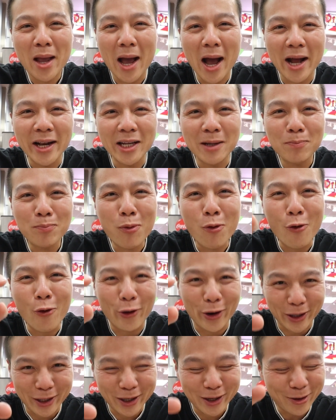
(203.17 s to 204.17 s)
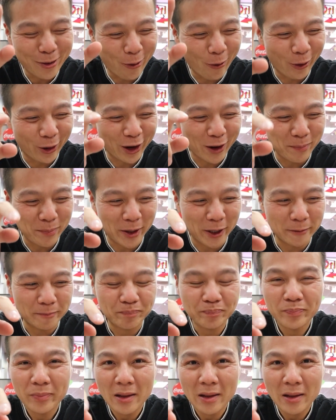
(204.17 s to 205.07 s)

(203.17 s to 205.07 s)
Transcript: any pork organ meat,